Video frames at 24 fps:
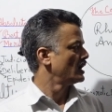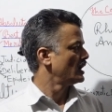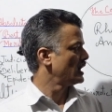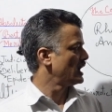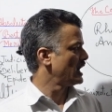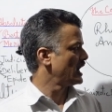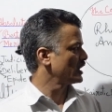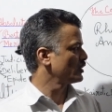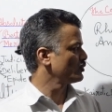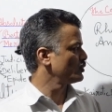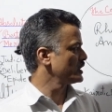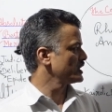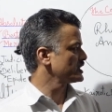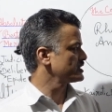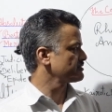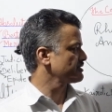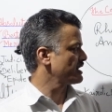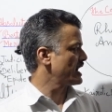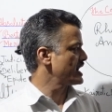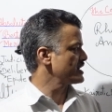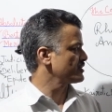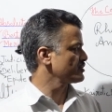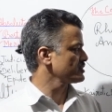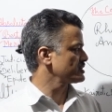And we
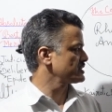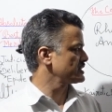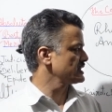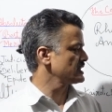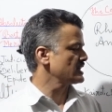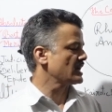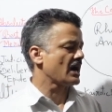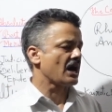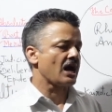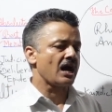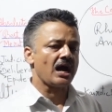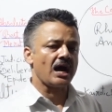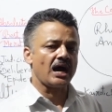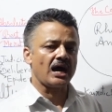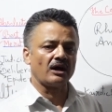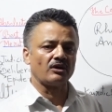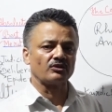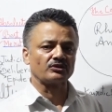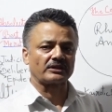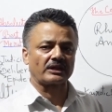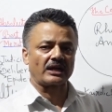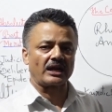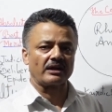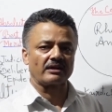try to see
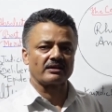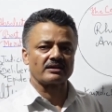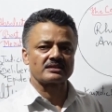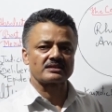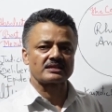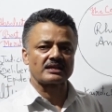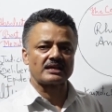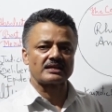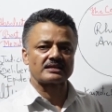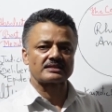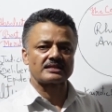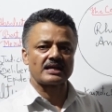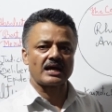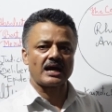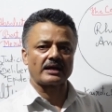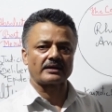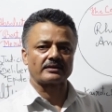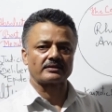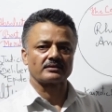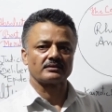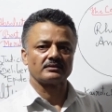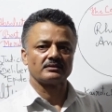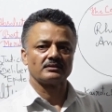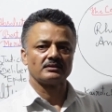how the writer says that.